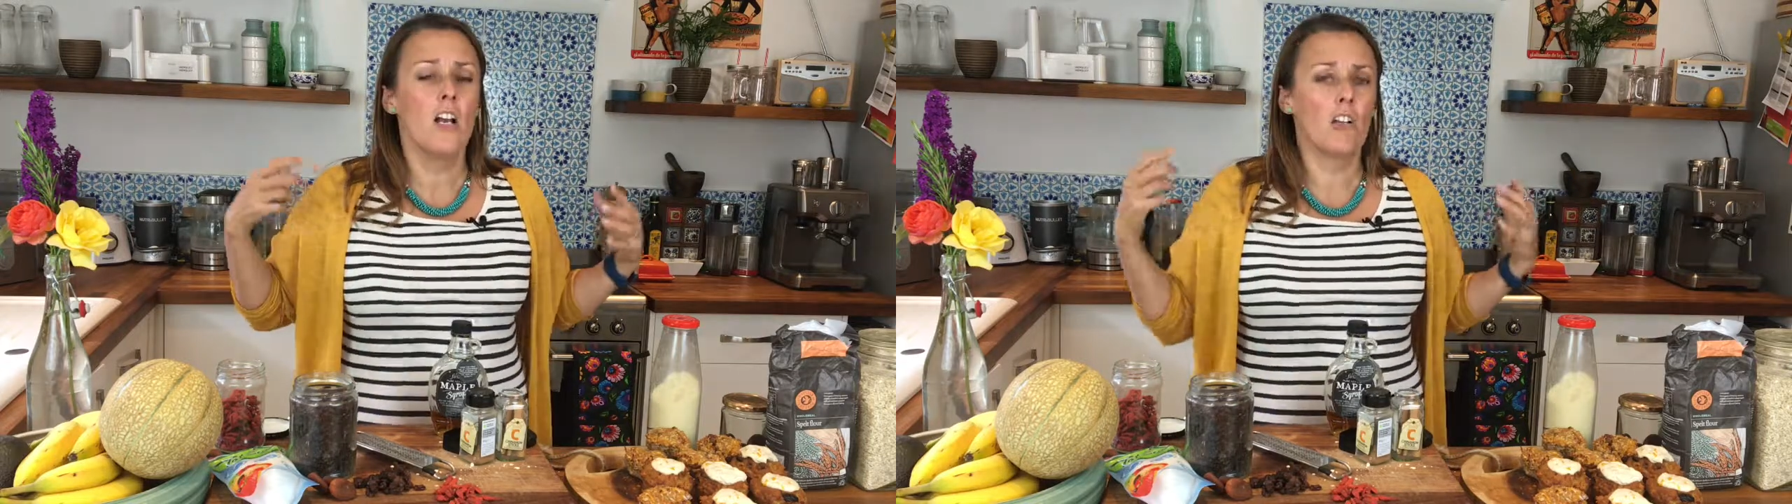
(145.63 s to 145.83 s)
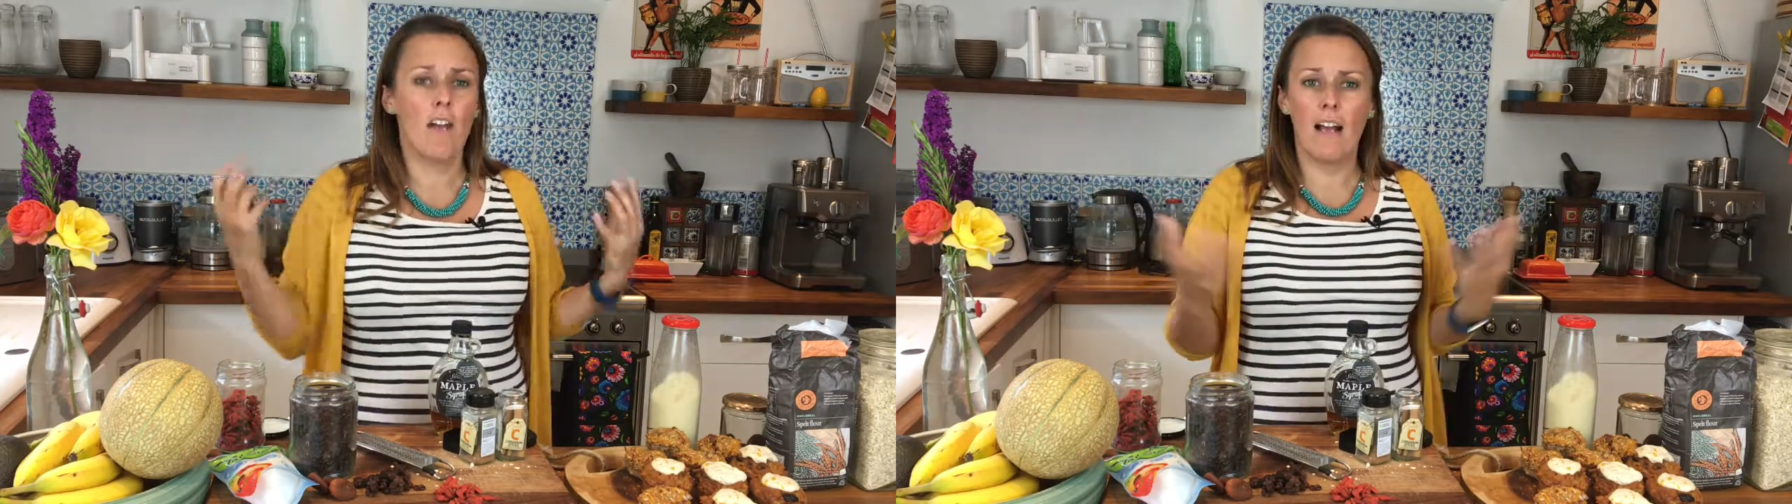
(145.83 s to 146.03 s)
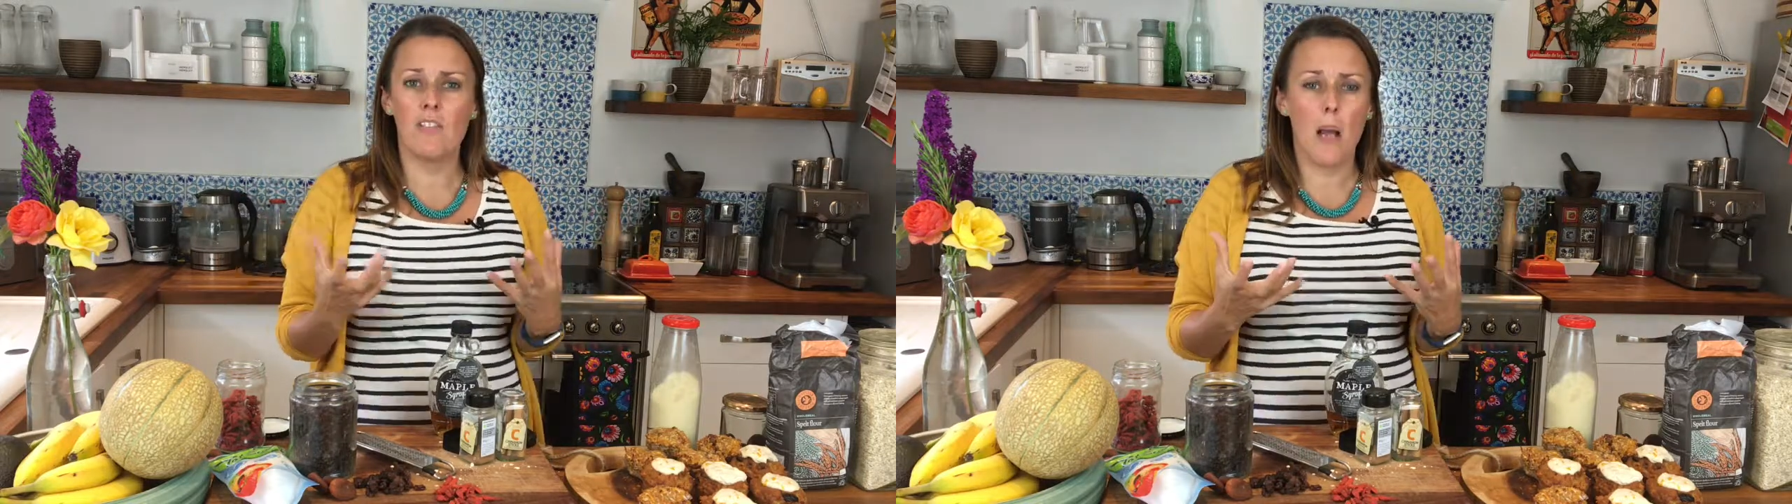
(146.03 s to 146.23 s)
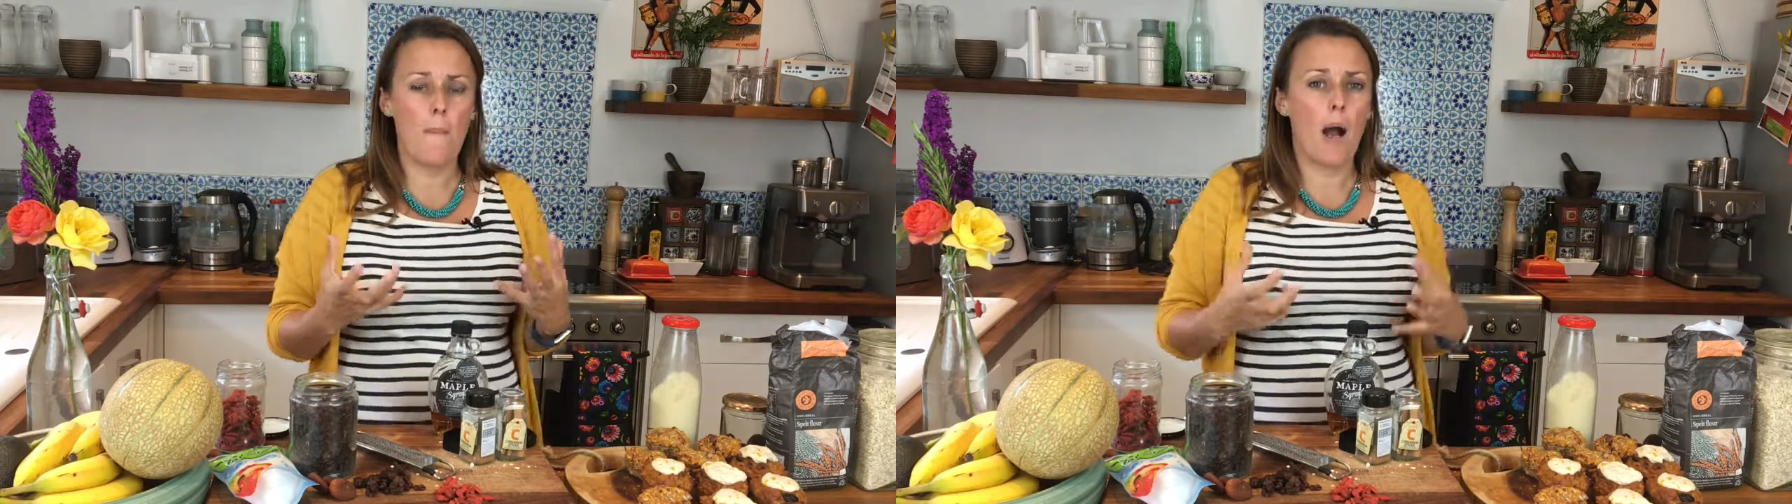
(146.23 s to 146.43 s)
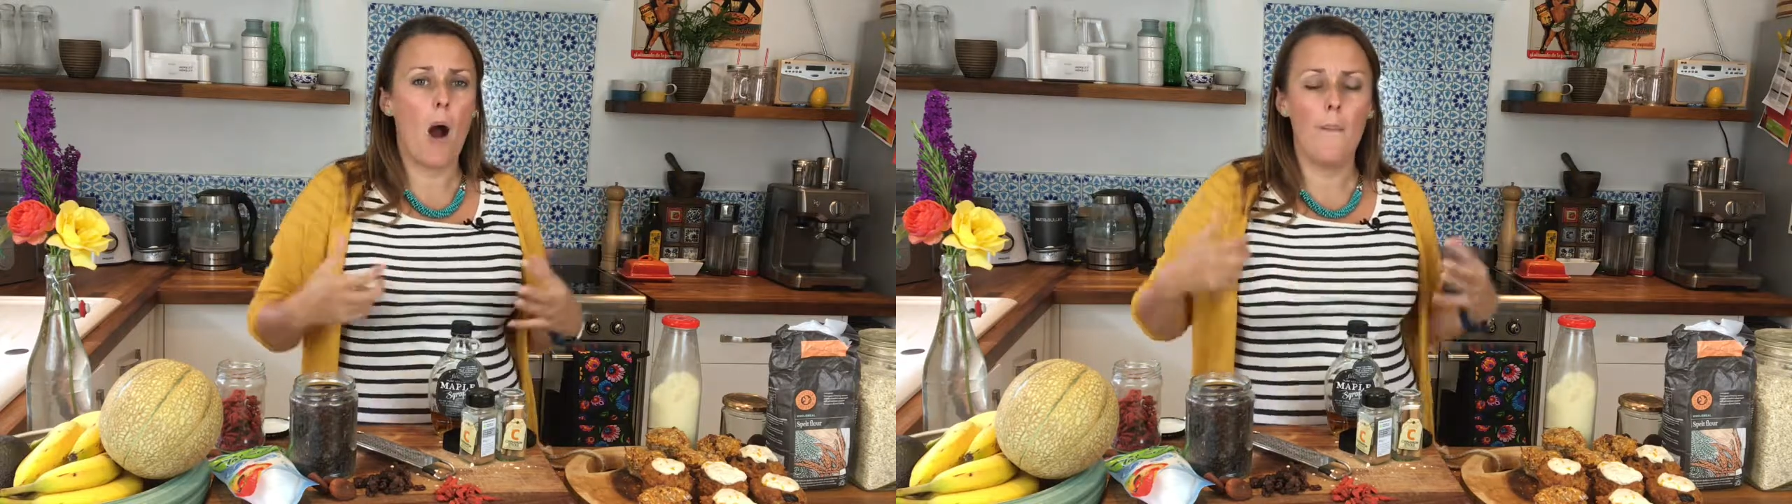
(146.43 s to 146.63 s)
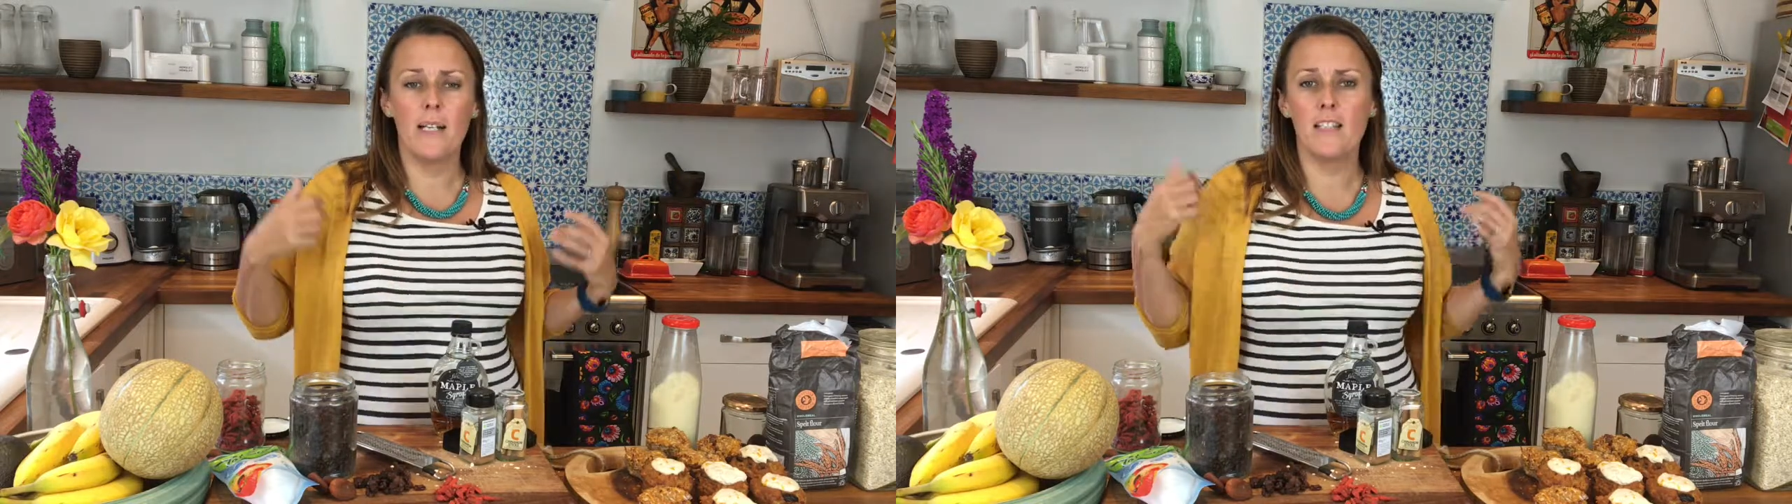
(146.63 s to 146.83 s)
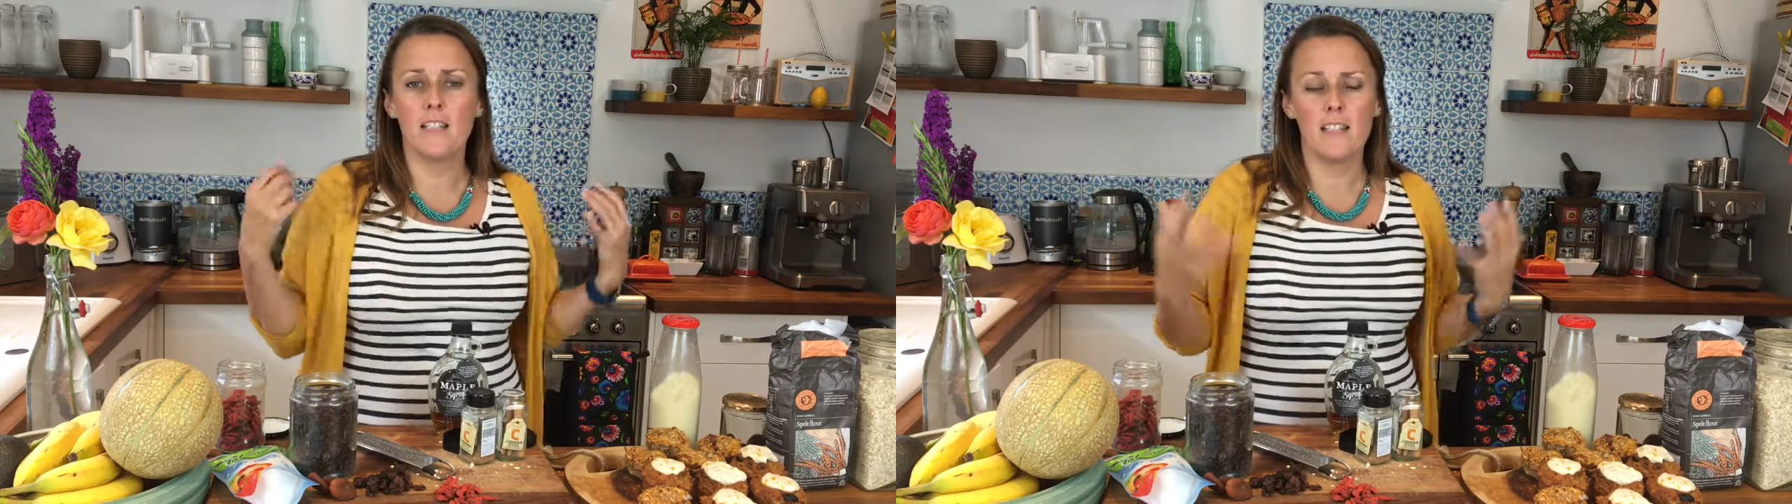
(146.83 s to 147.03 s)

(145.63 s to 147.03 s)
ground up almonds